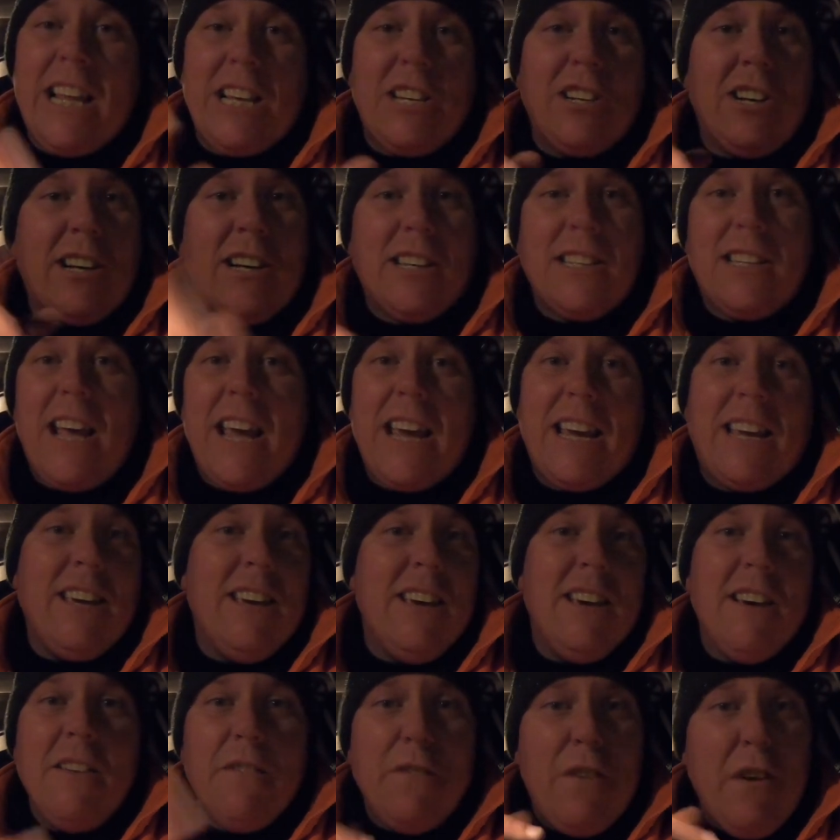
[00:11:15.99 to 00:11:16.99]
That took us like
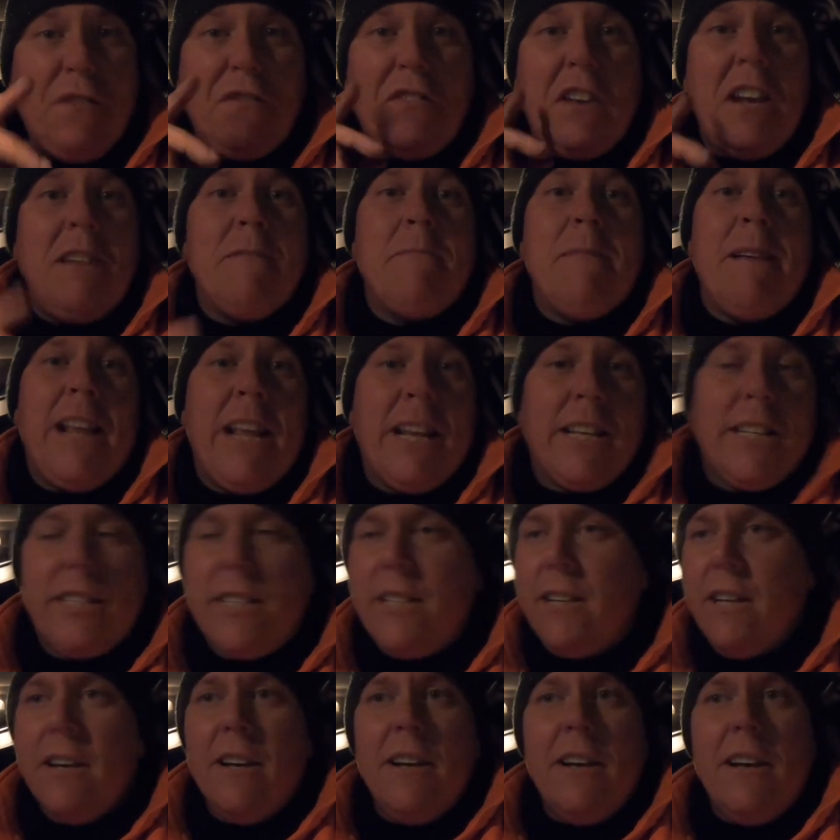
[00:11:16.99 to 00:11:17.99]
15
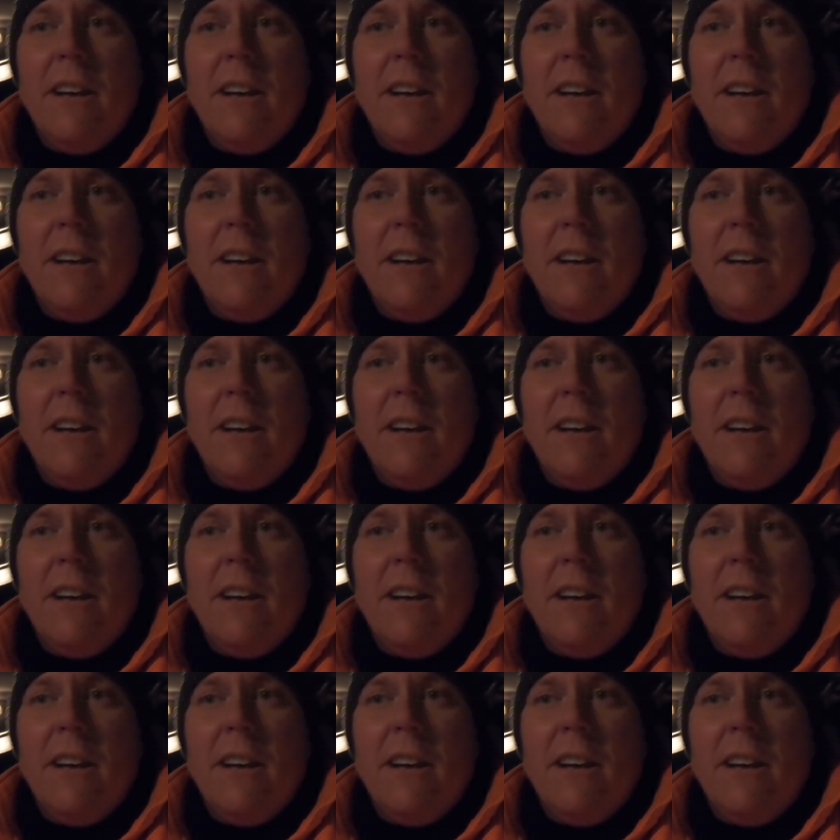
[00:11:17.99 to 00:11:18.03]
minutes.